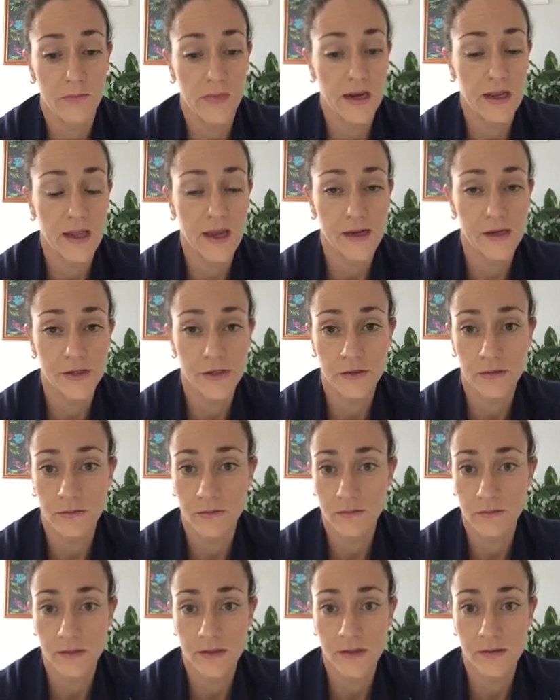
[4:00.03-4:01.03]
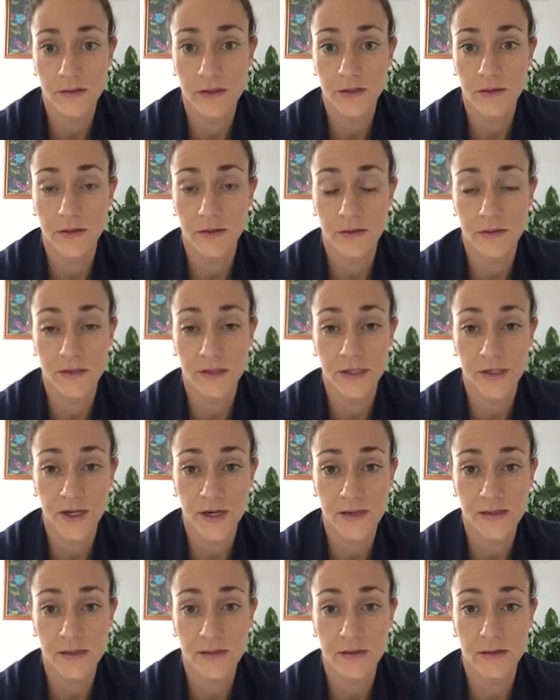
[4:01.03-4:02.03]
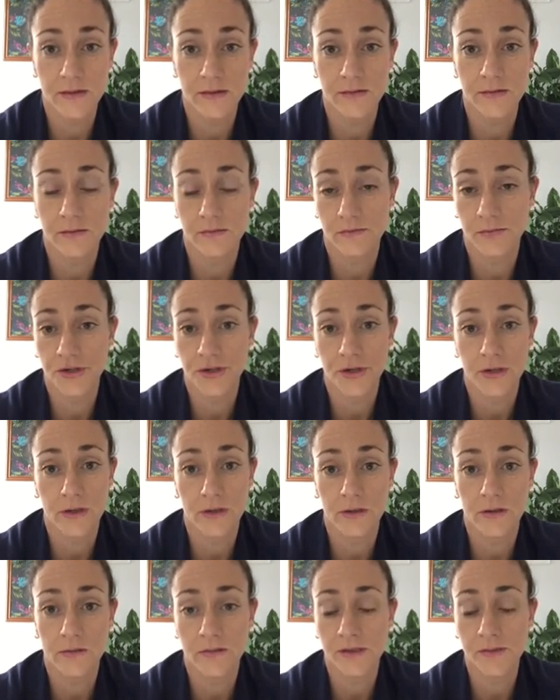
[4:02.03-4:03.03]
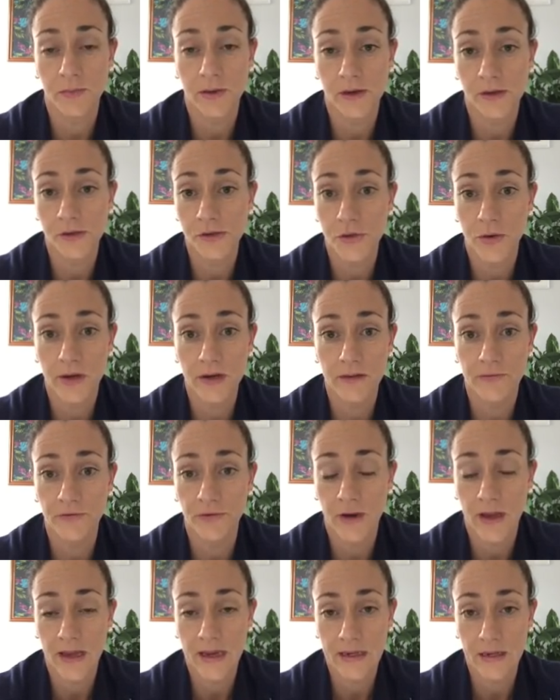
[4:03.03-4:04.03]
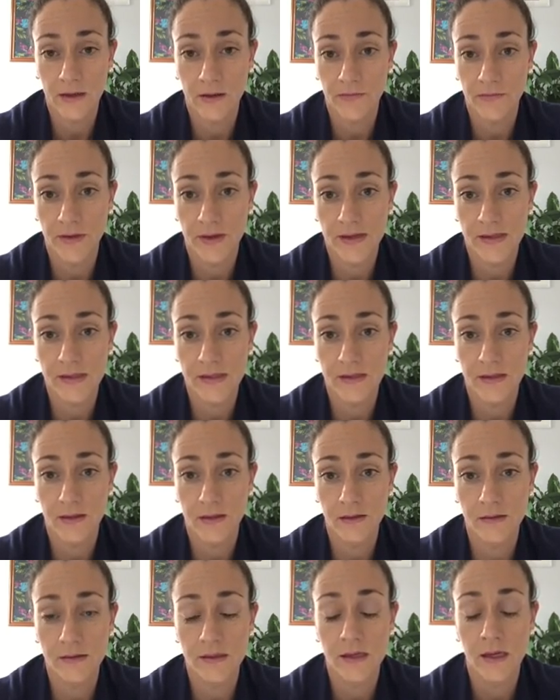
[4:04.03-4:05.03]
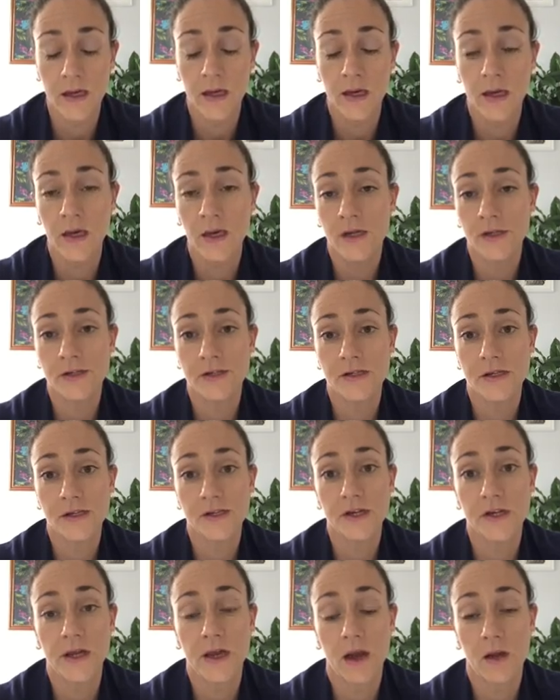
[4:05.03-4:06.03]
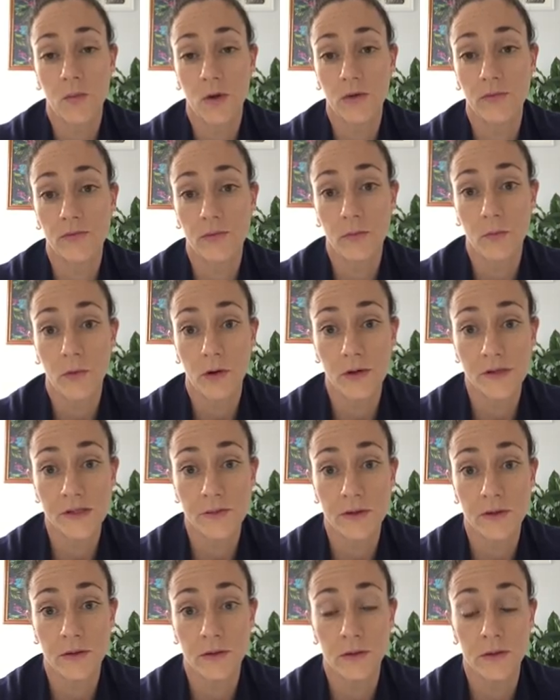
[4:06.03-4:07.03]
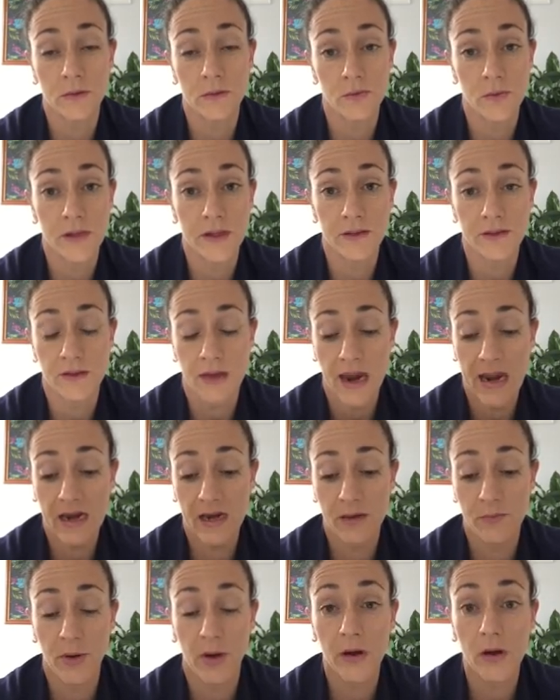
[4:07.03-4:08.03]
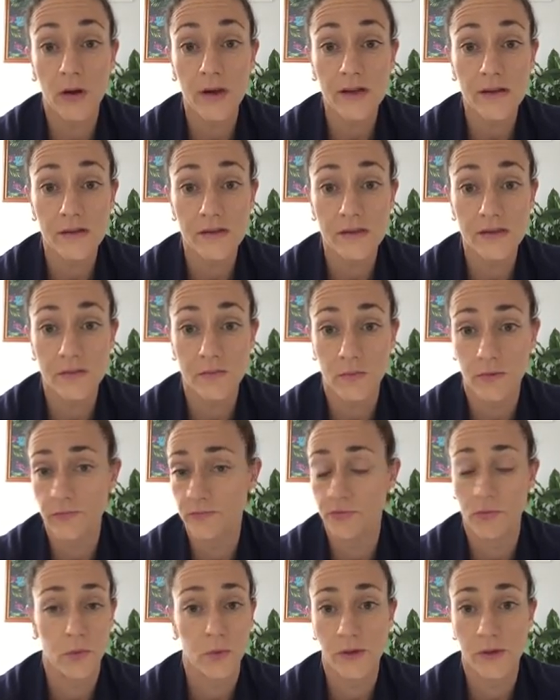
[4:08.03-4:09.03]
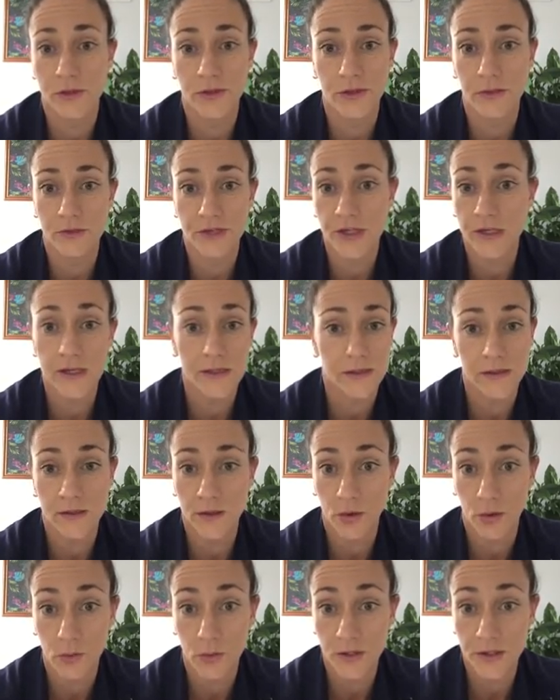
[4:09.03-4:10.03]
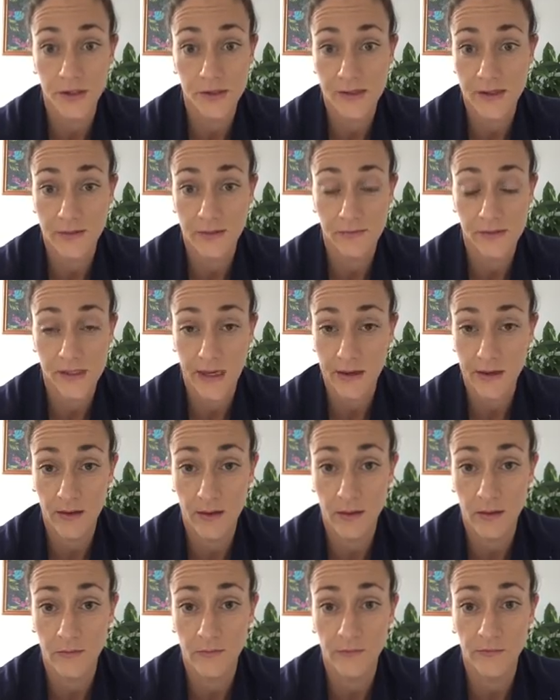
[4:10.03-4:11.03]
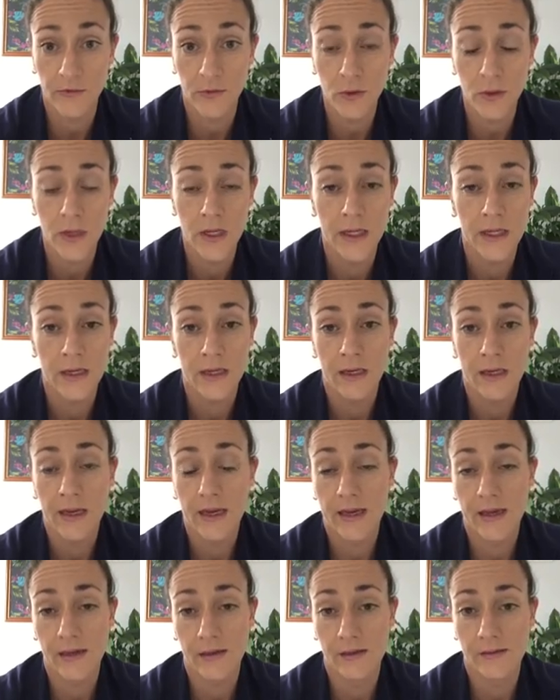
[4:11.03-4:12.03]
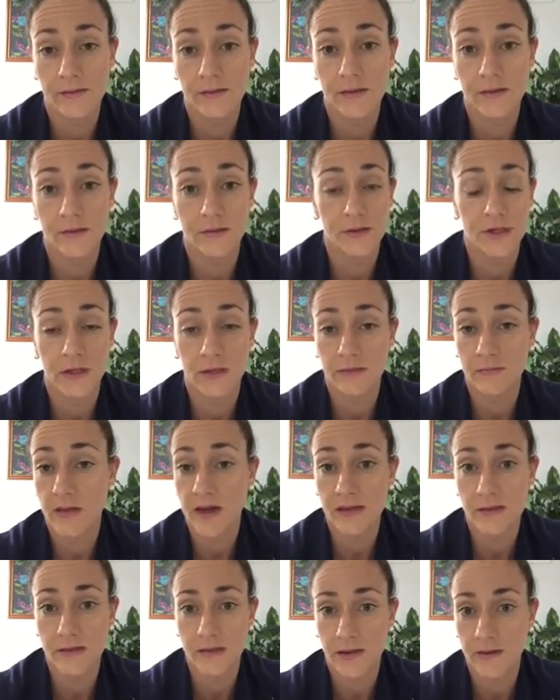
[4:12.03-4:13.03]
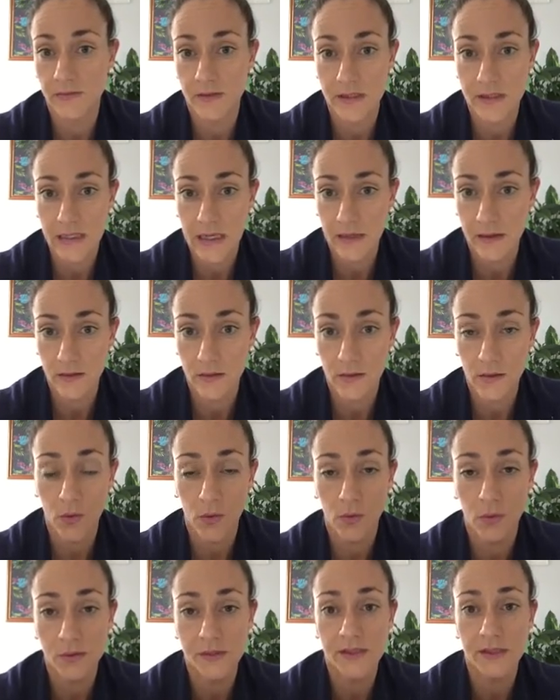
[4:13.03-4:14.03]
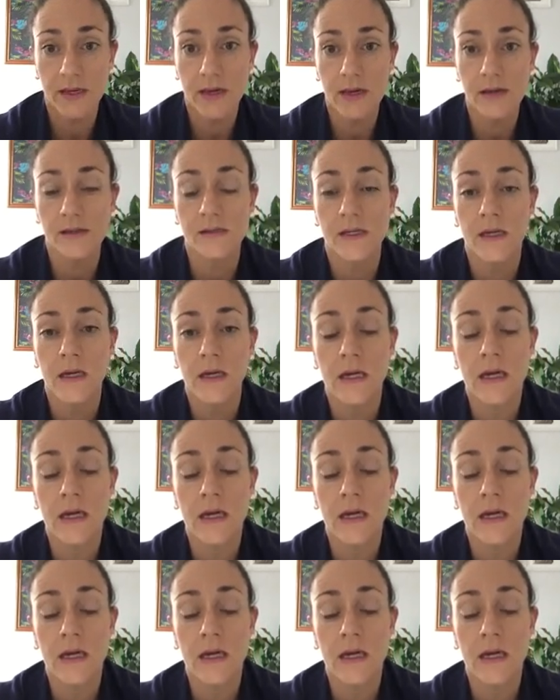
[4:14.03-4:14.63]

medications to suggest that she is being treated for any of these things. She said she came home from hospital with antibiotics for which she doesn't know what she's even taking them for, and she hasn't even started the course yet,